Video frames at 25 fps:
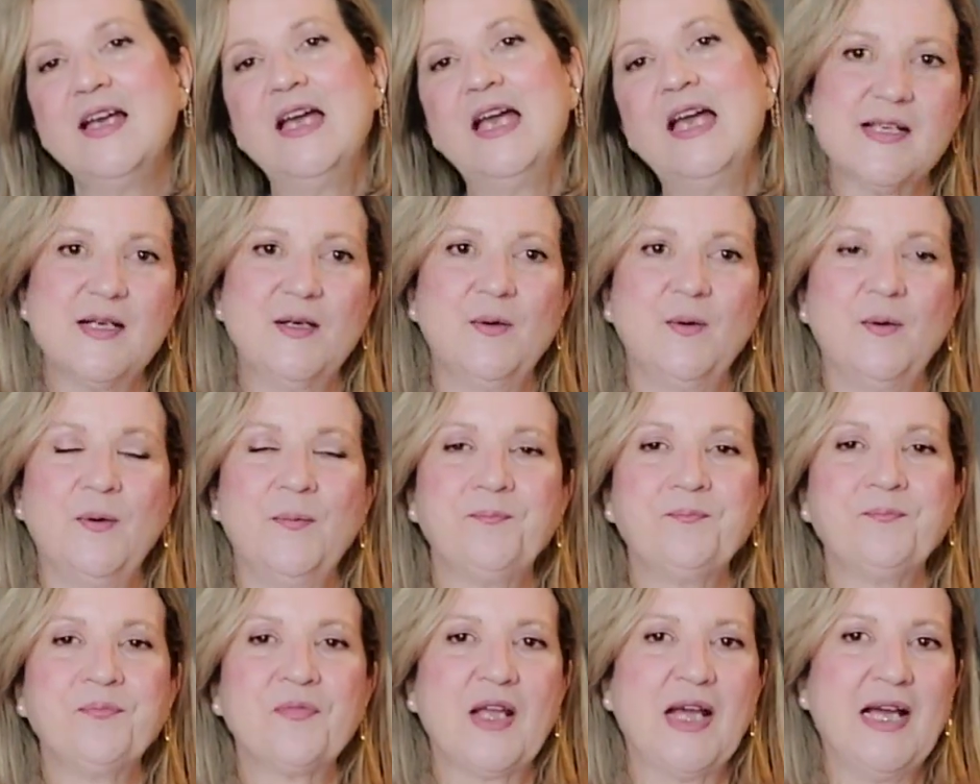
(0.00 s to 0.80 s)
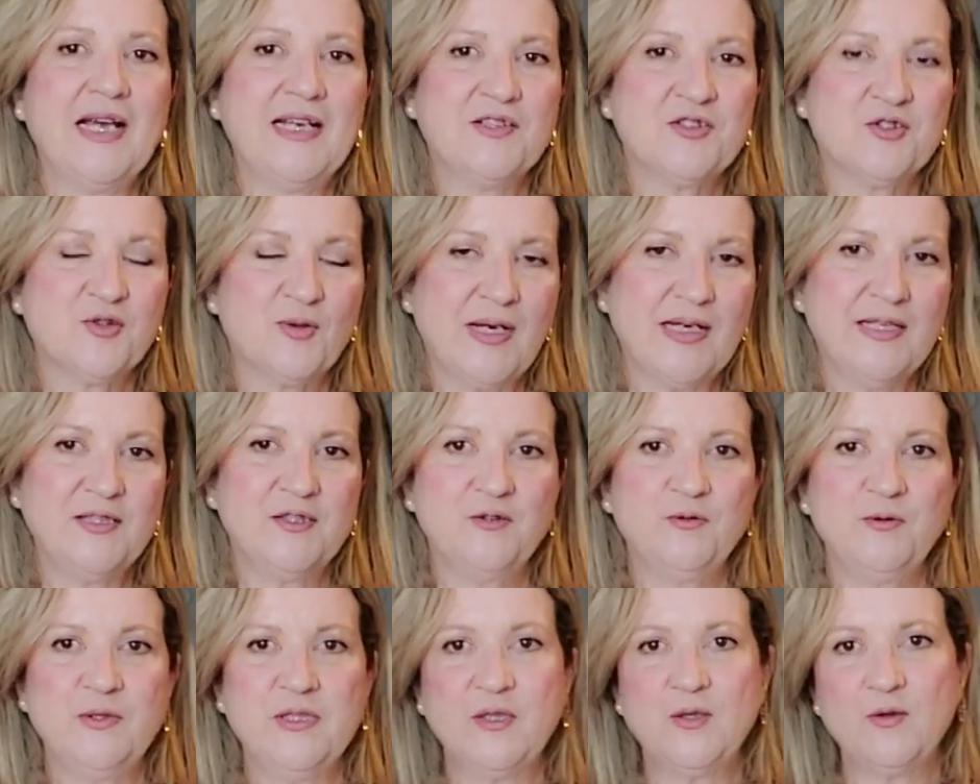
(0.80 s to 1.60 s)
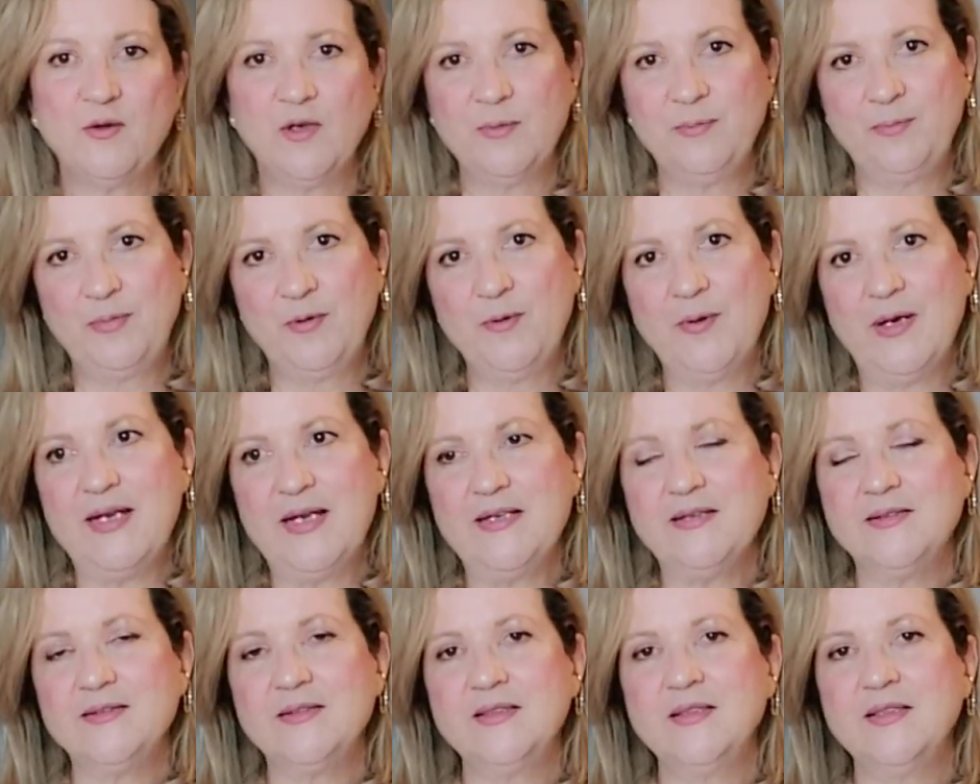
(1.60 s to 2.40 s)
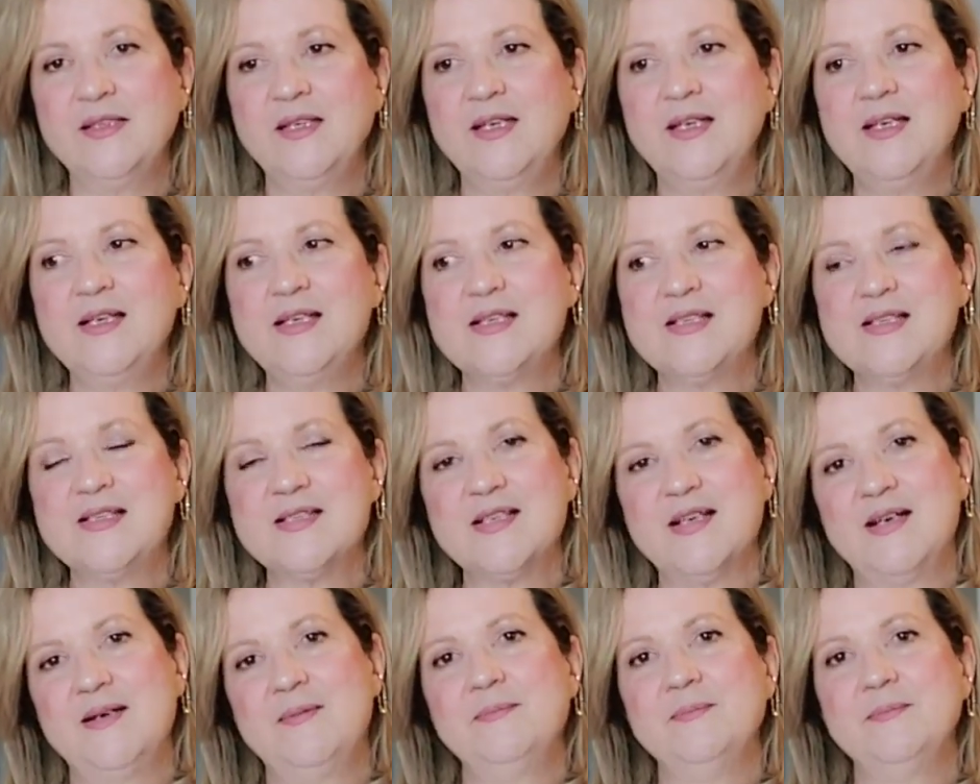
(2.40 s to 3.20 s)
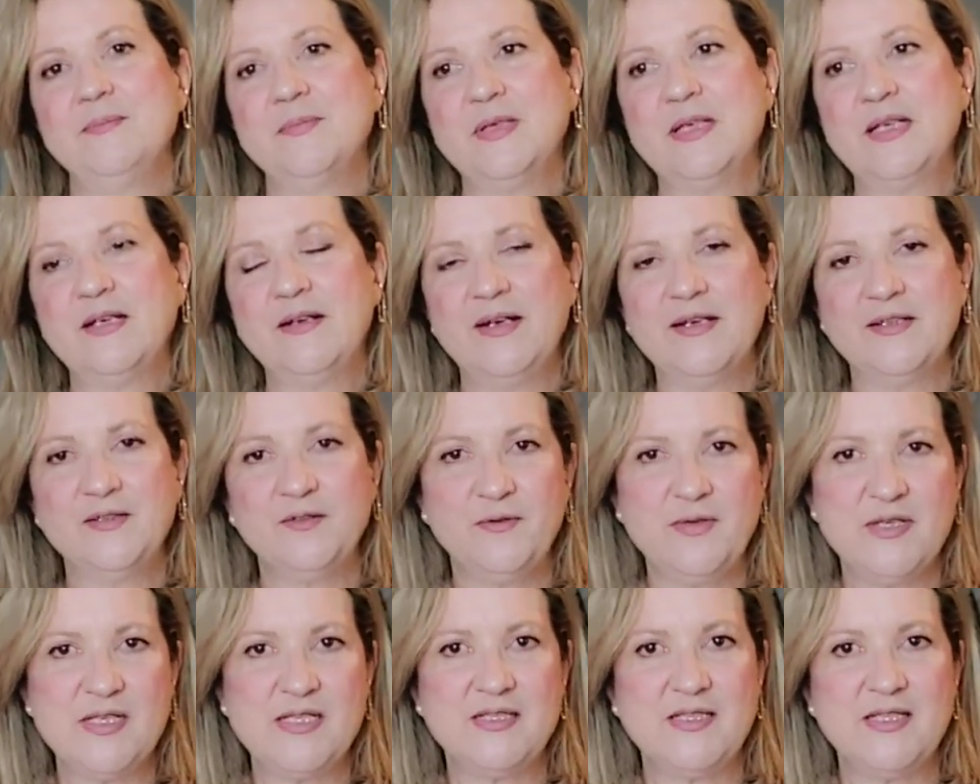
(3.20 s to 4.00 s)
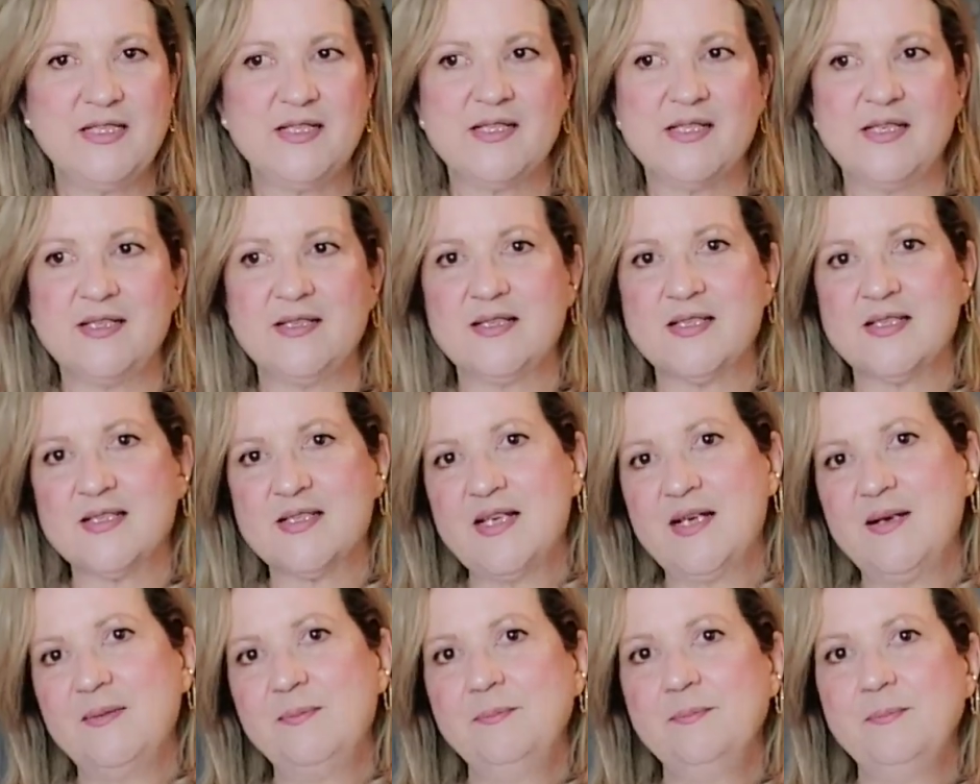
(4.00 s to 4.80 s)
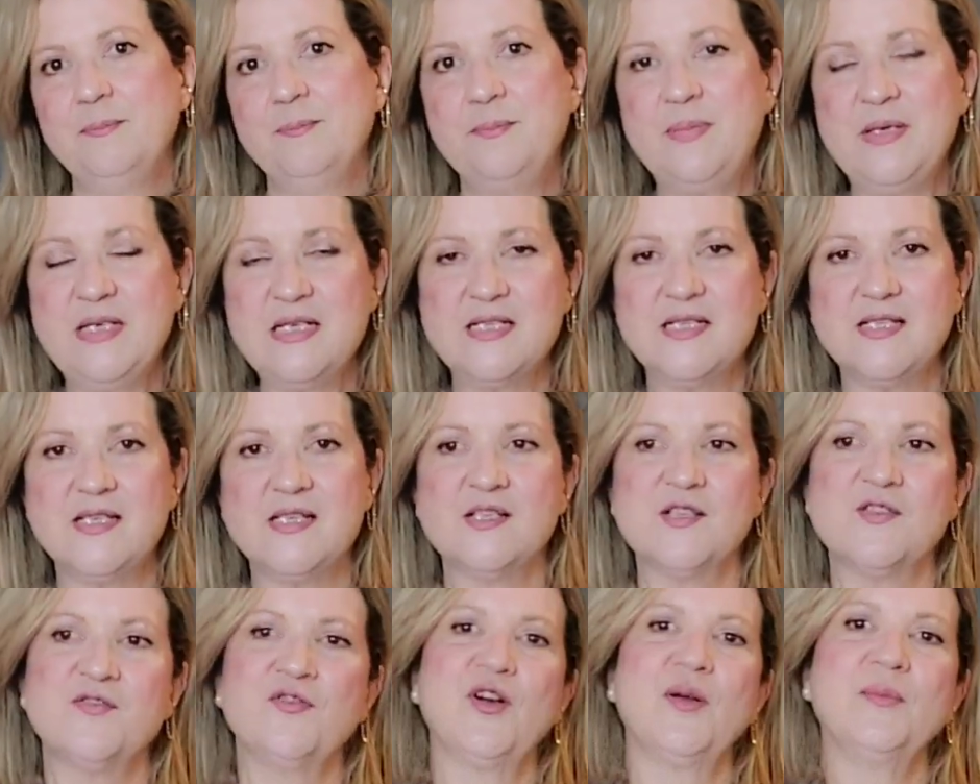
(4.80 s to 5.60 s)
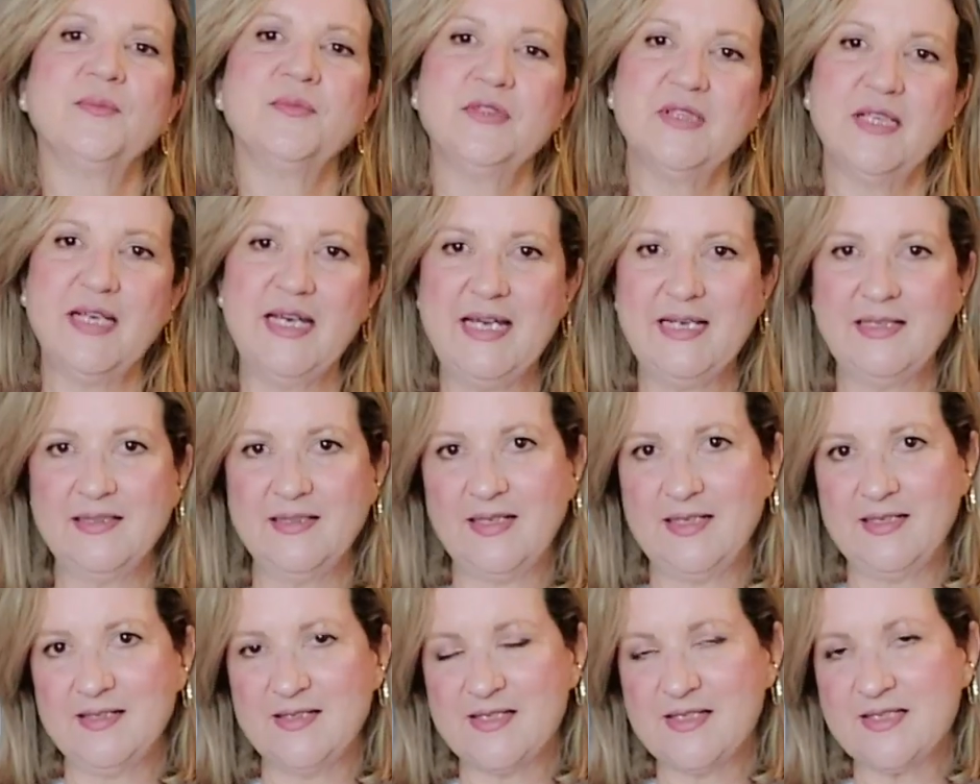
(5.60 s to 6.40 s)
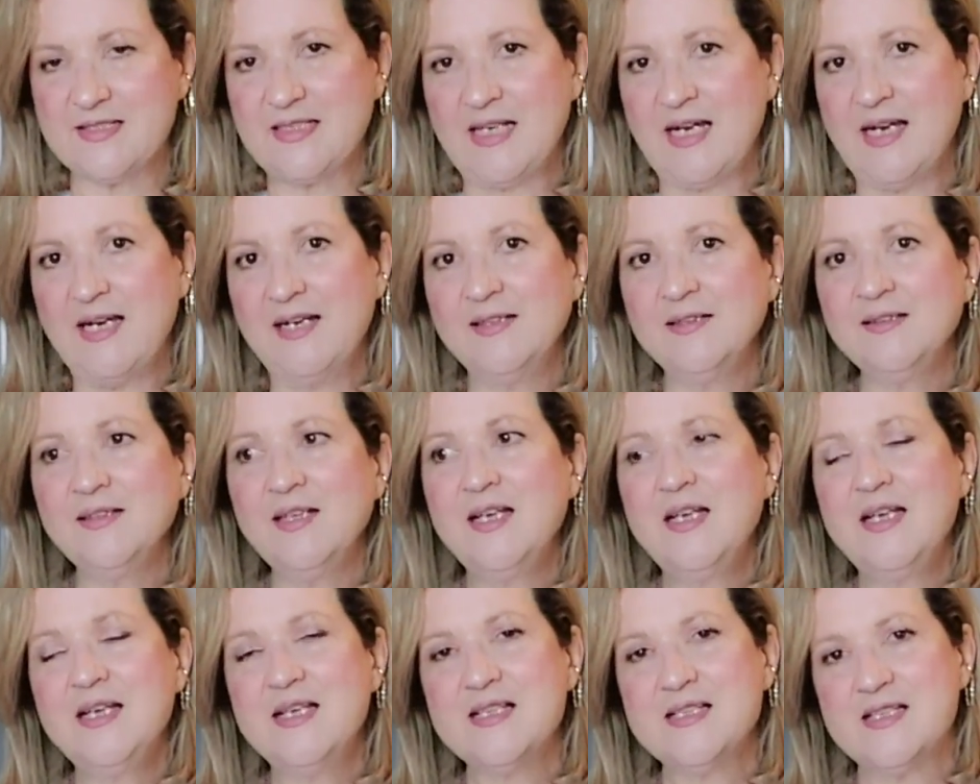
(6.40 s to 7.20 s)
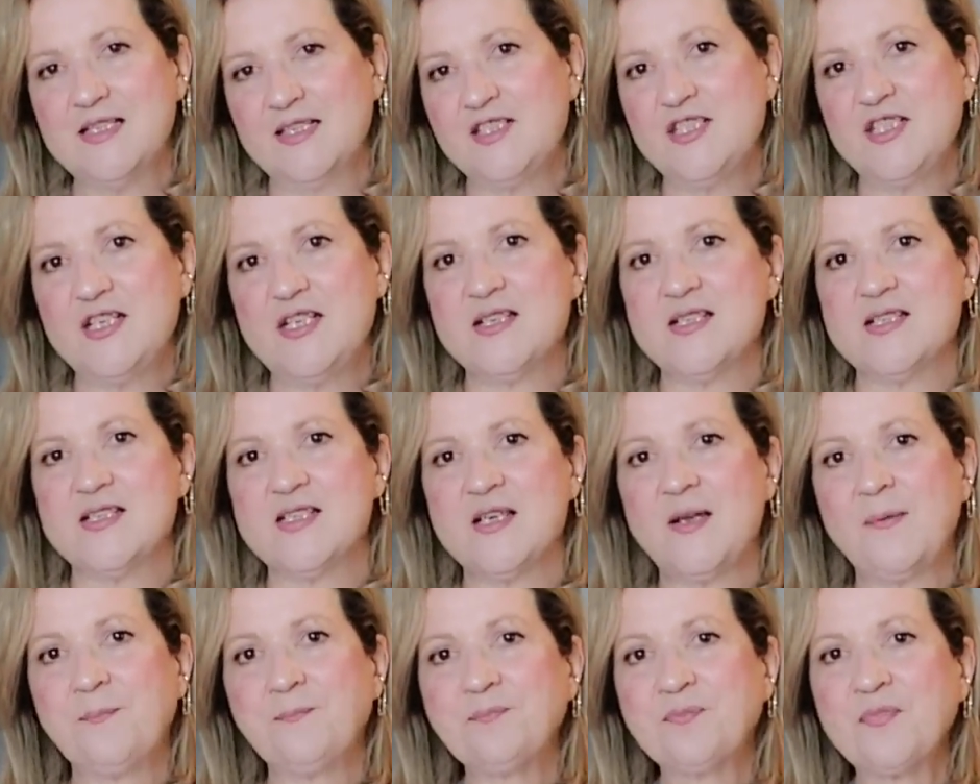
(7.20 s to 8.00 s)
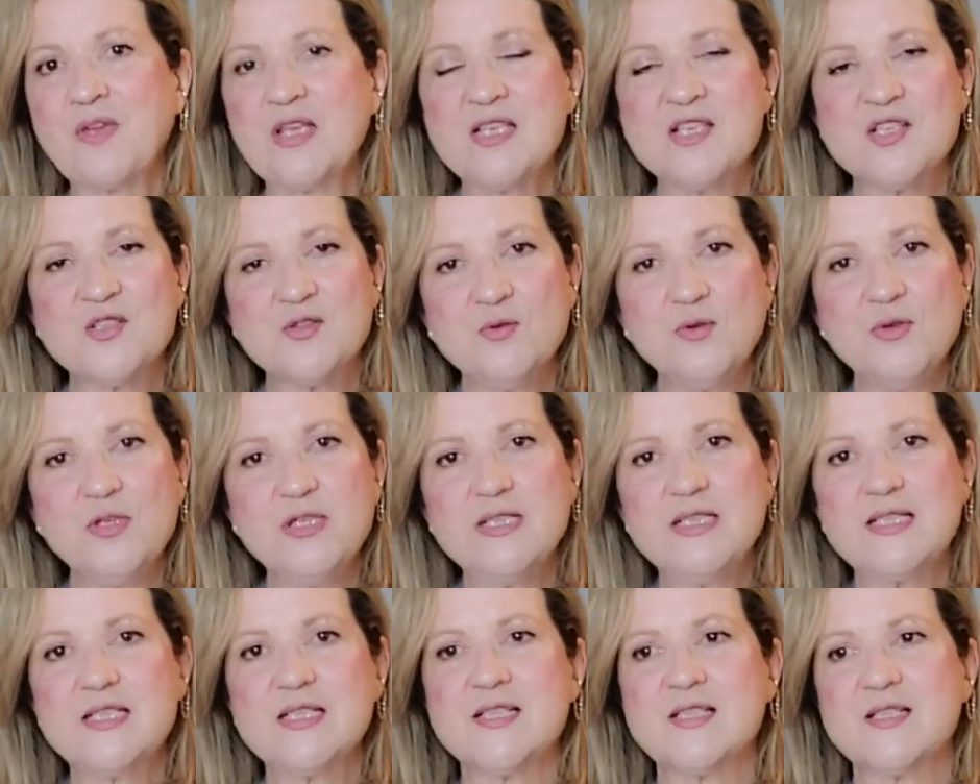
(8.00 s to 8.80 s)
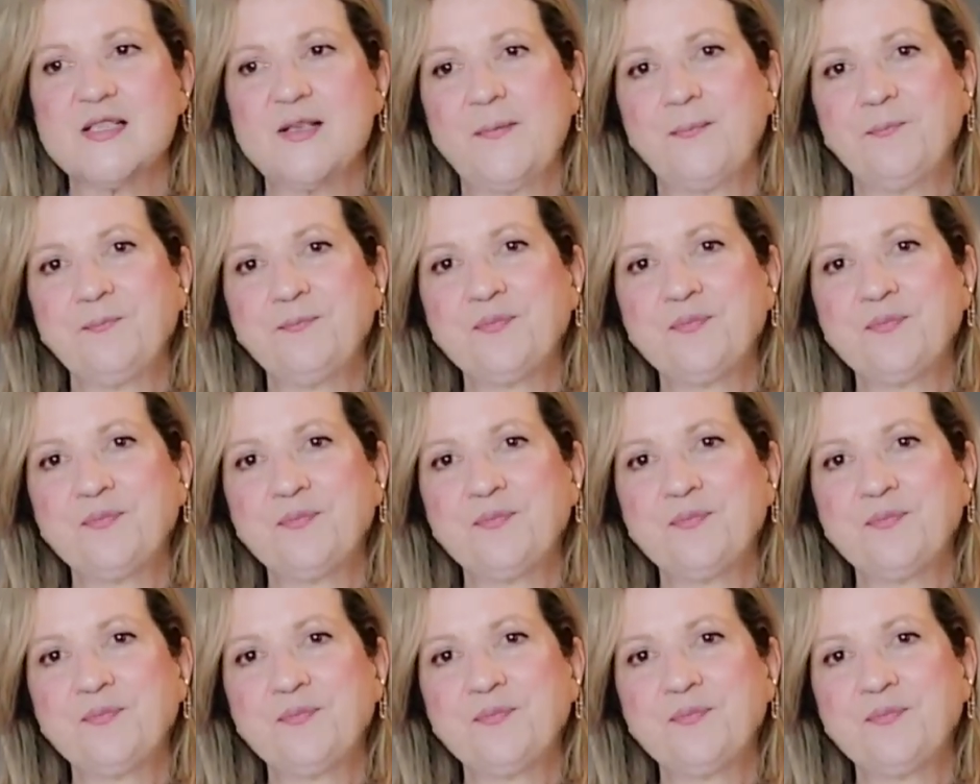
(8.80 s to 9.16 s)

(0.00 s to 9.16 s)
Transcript: So, I try to incorporate some characteristics and some pieces from the elegant style, such as suits,